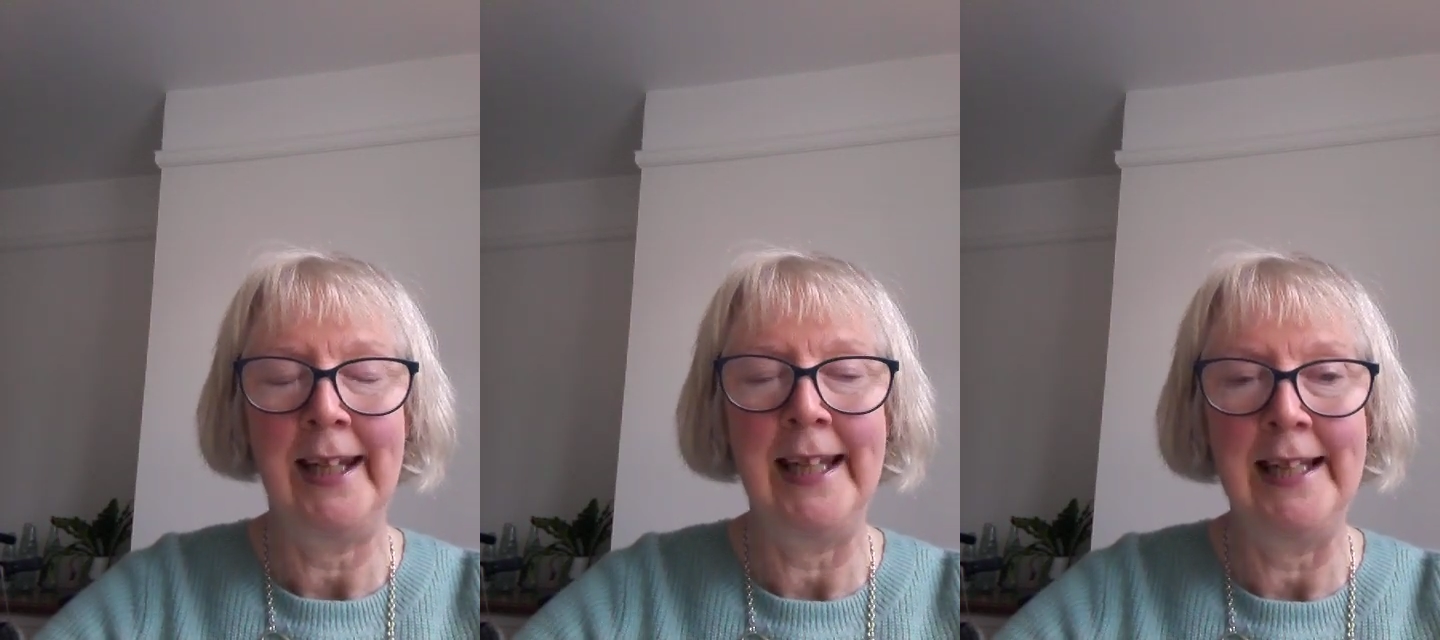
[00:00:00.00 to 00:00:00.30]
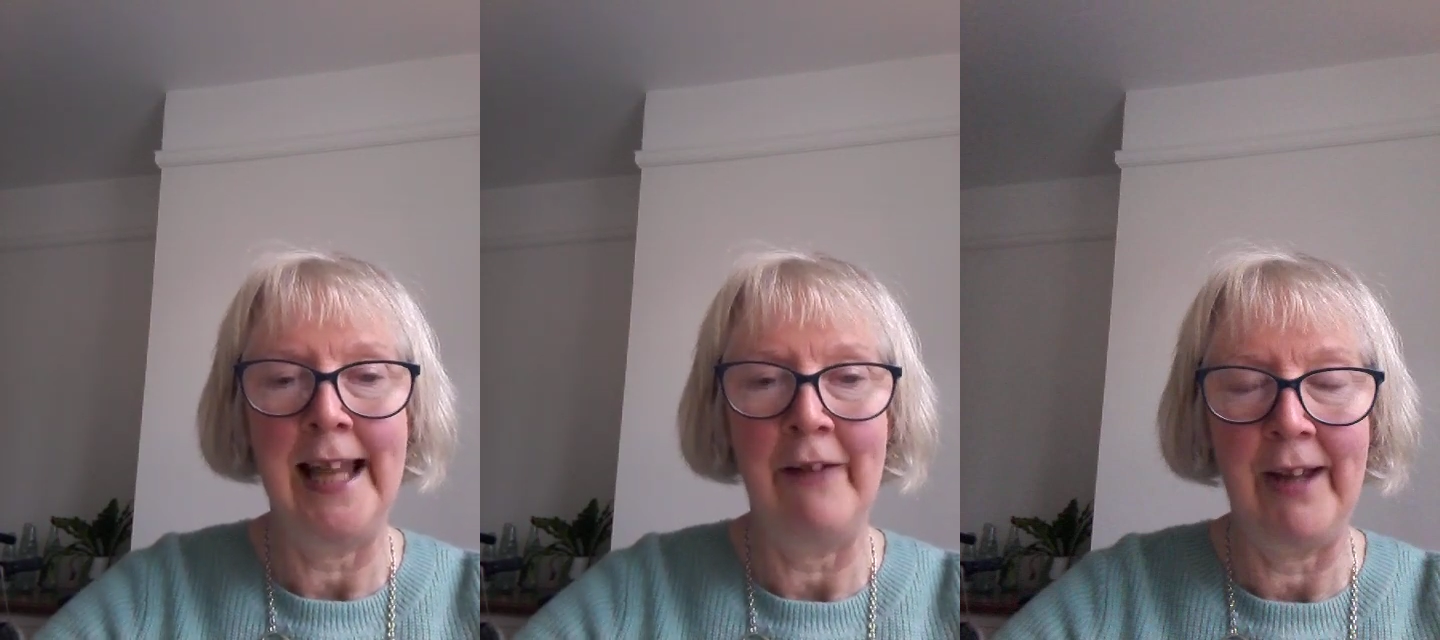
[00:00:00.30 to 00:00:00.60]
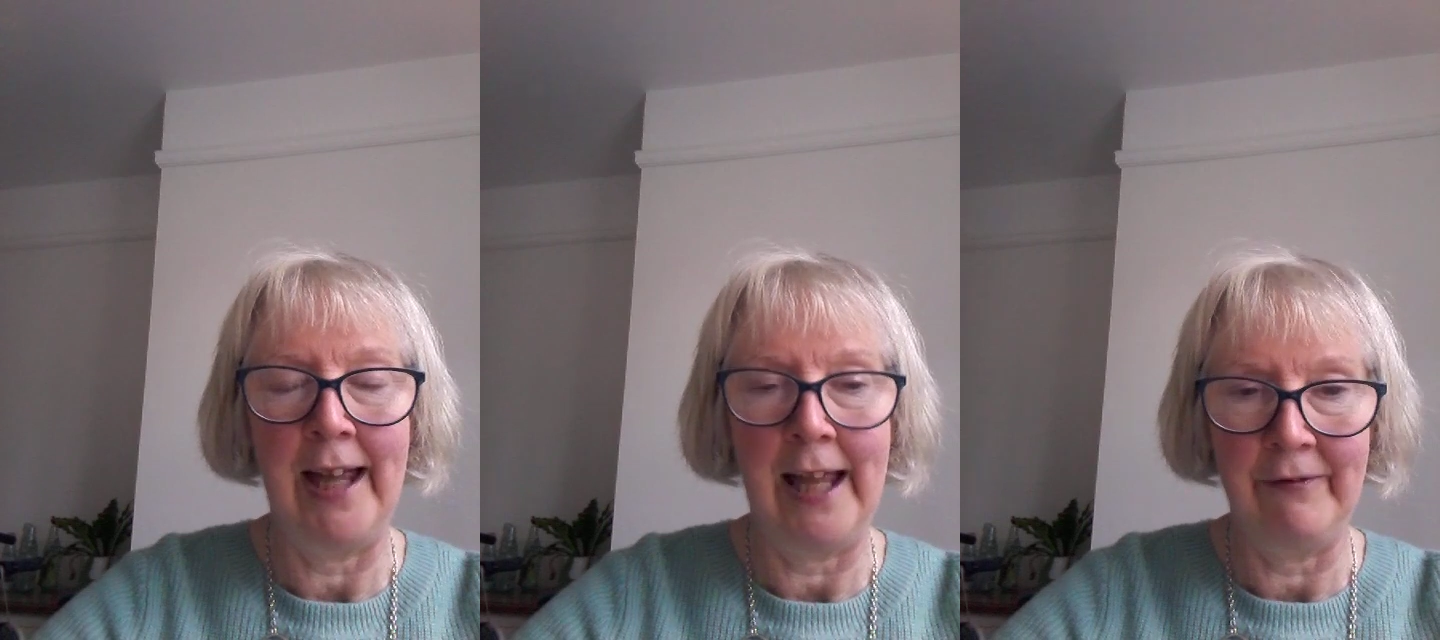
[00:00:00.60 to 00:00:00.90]
He
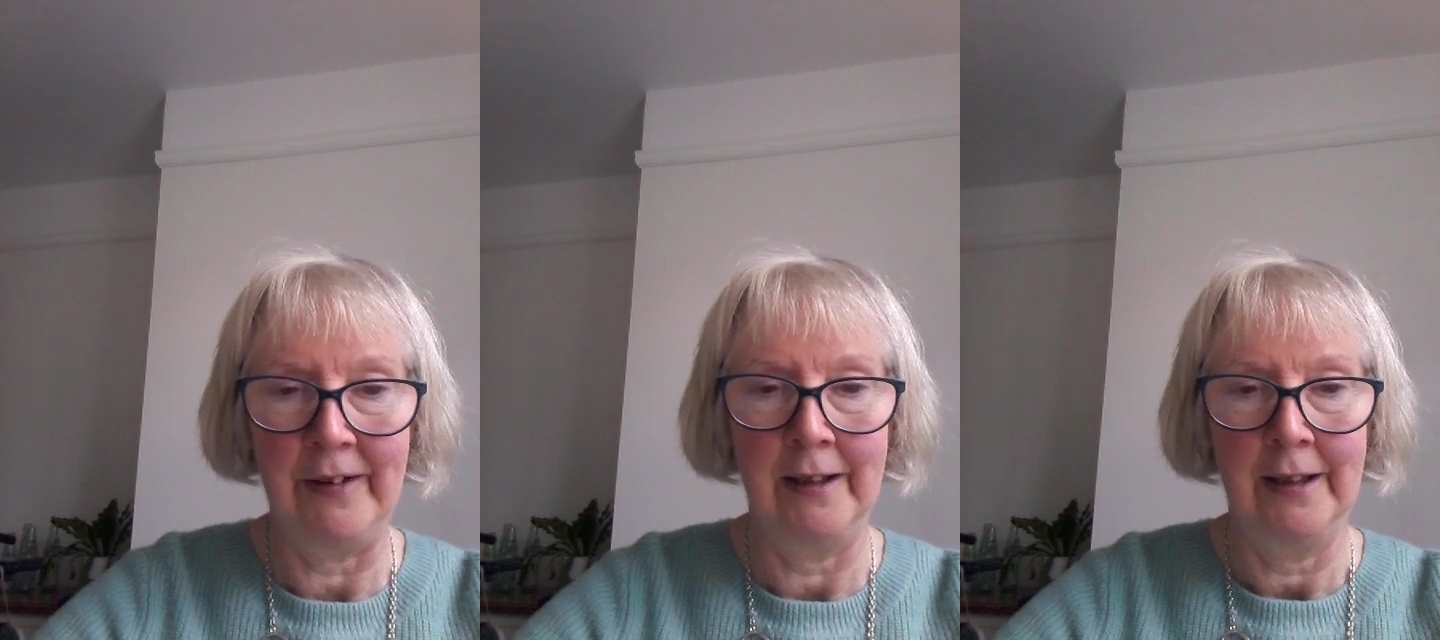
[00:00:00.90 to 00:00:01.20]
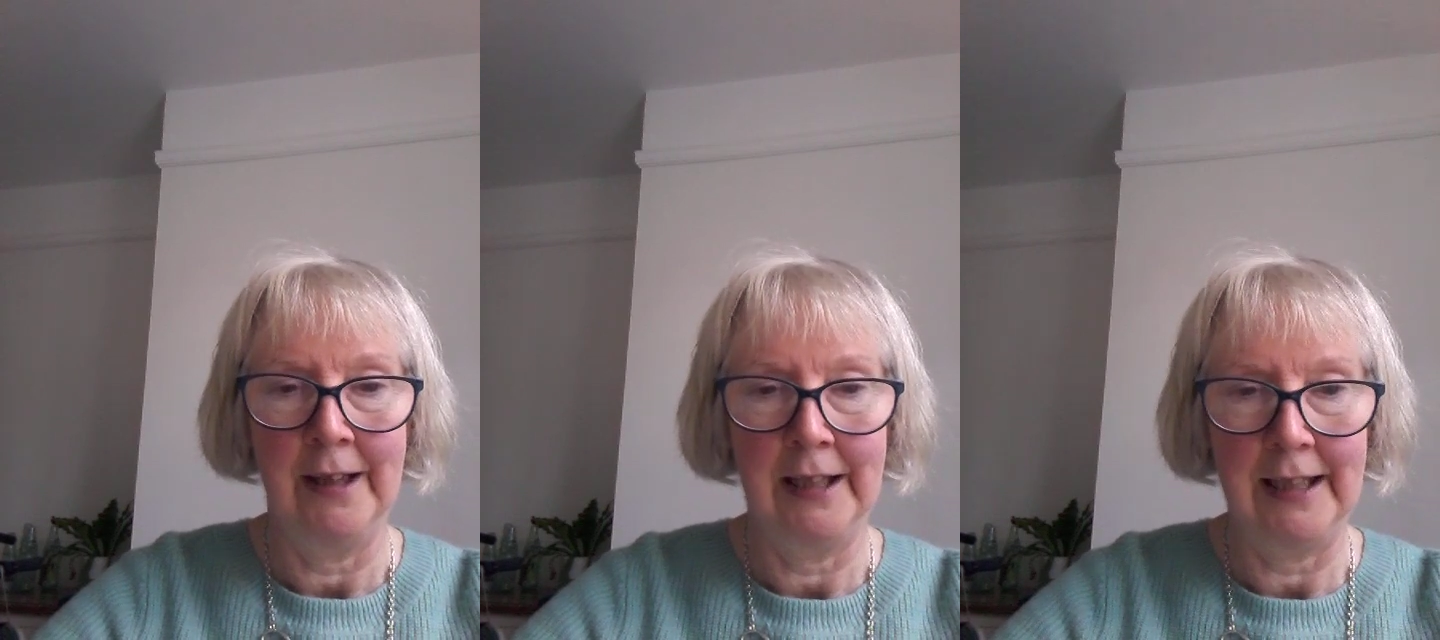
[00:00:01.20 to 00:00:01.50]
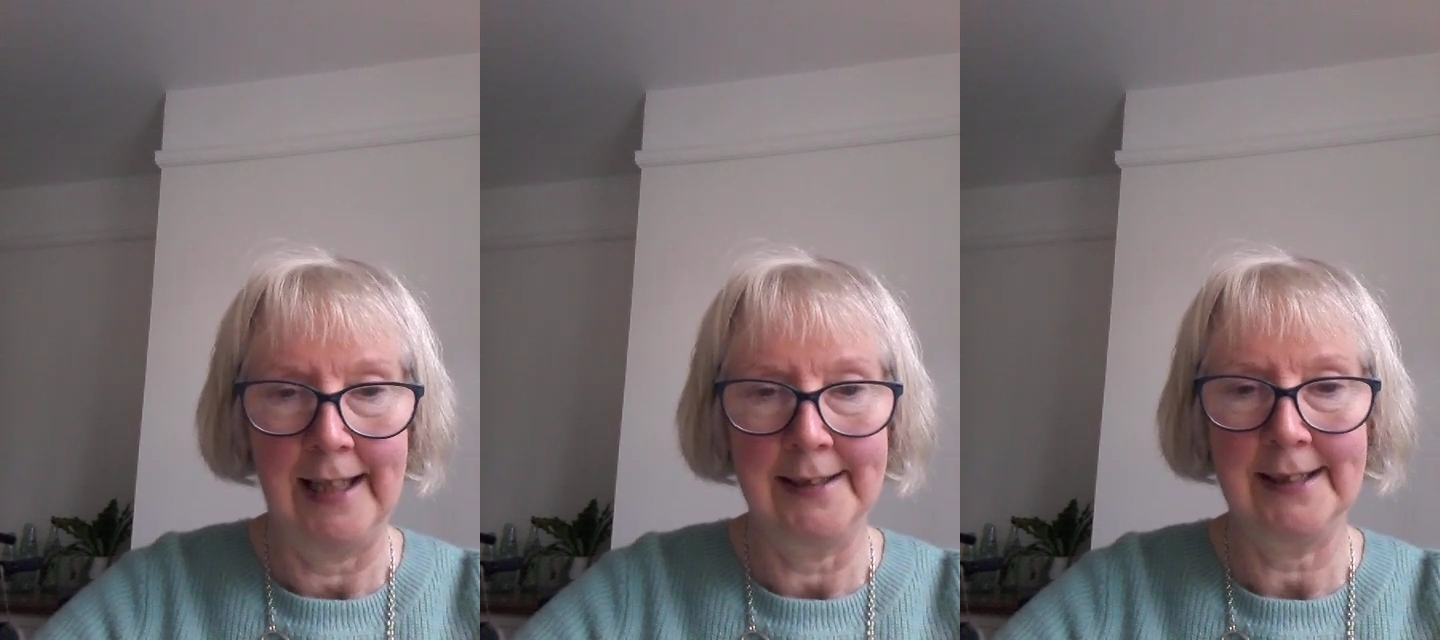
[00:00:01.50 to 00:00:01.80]
never ever
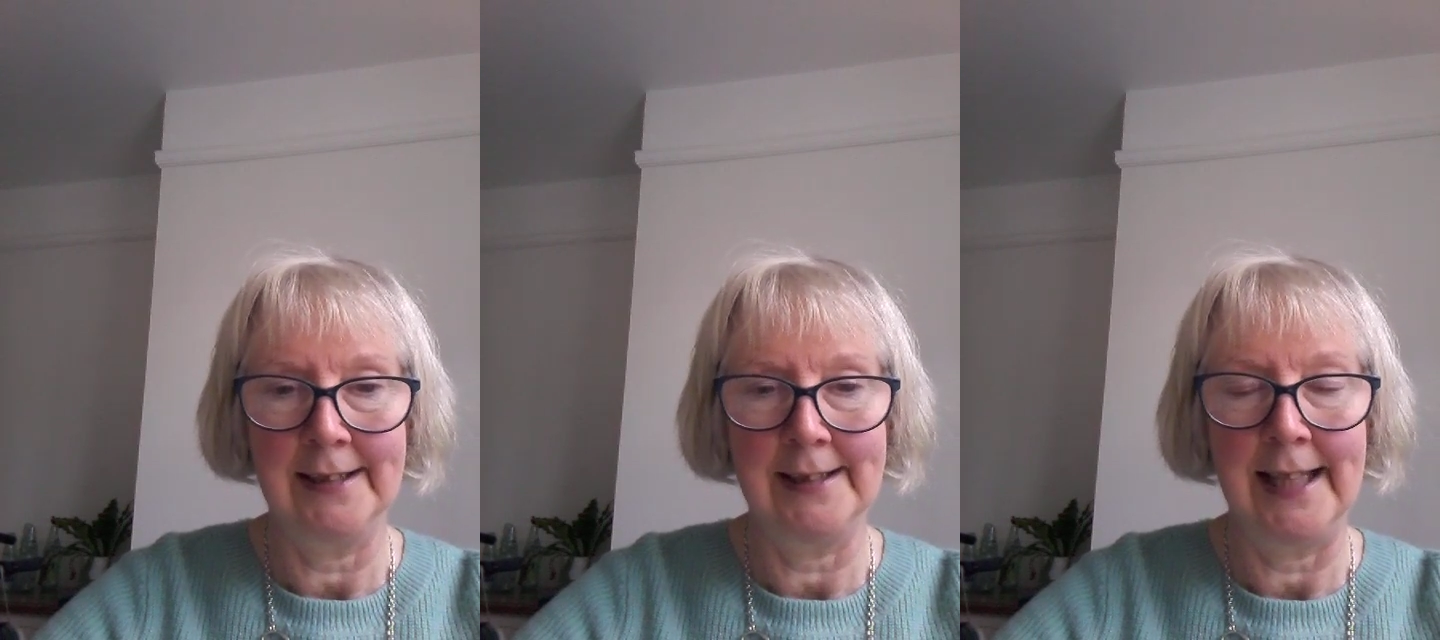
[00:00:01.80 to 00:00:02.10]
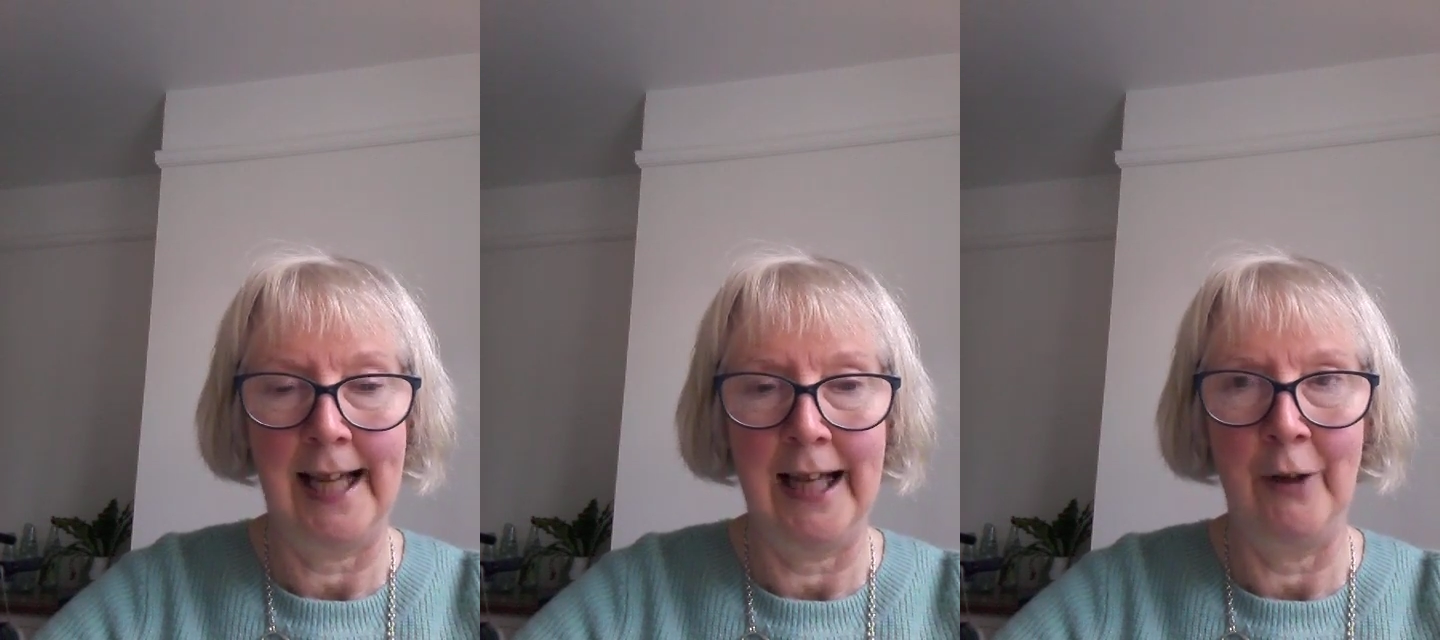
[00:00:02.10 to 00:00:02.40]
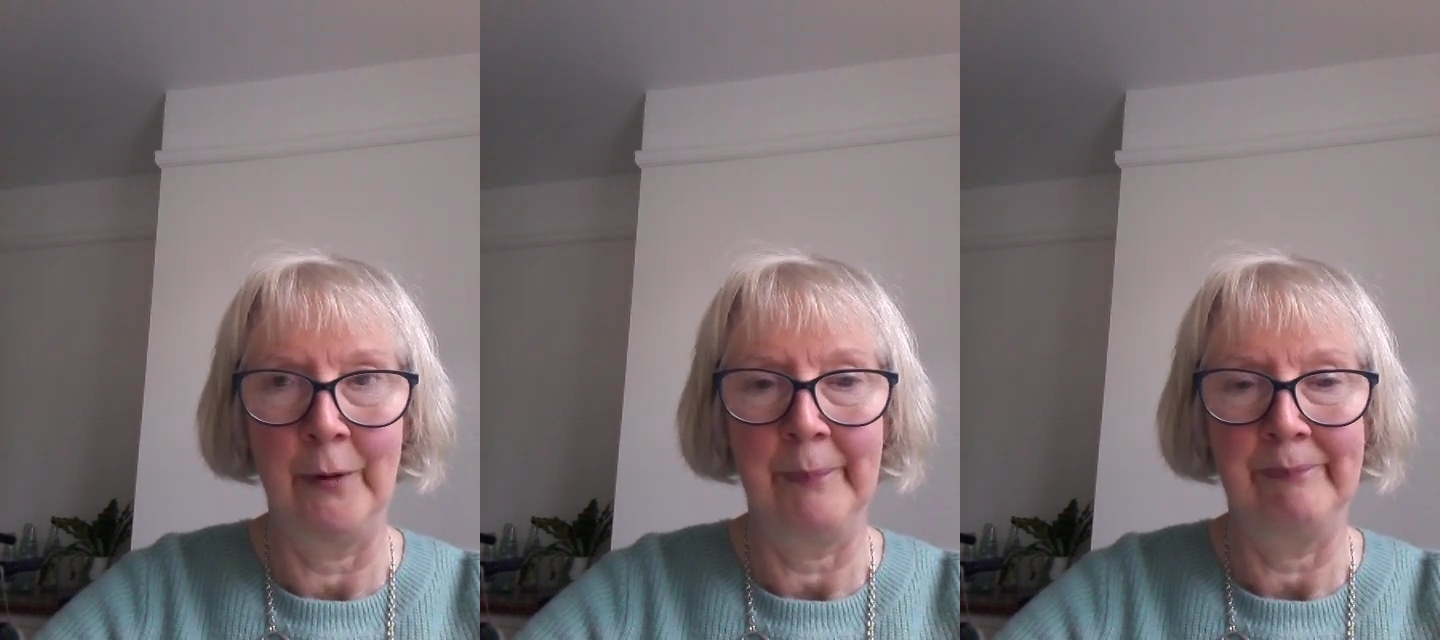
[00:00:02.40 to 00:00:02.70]
lets us
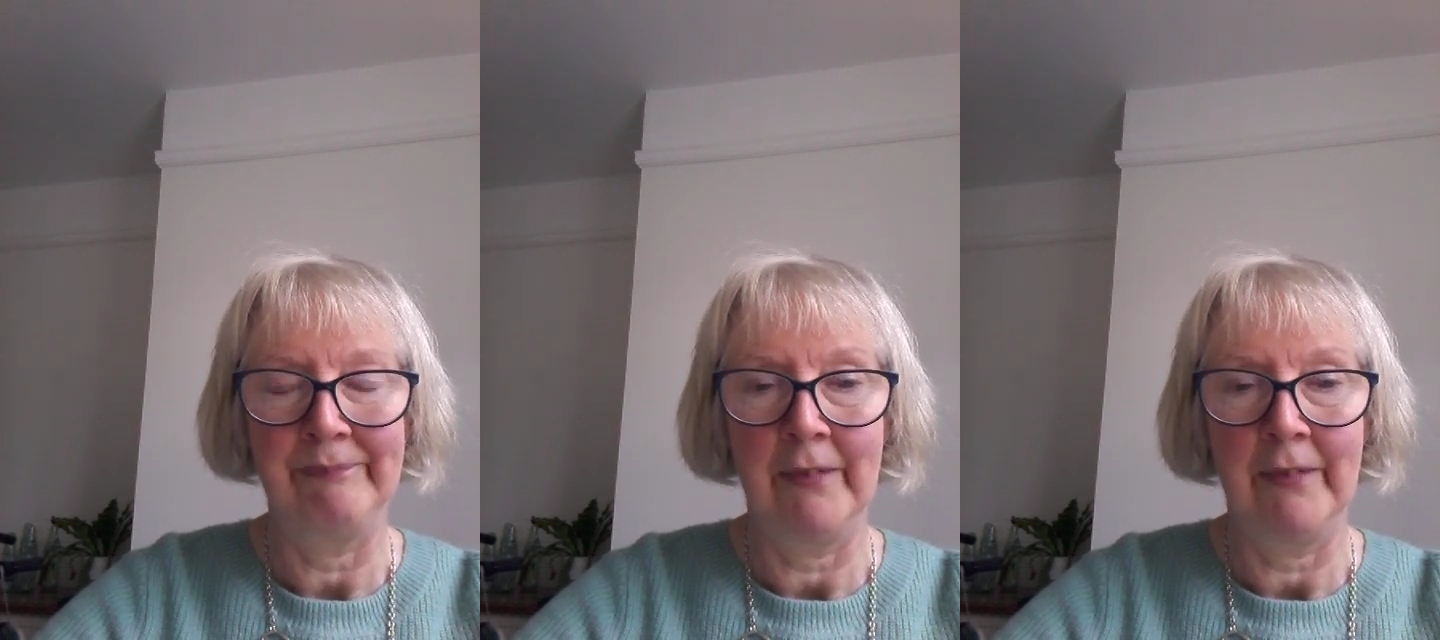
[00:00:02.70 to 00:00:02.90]
down.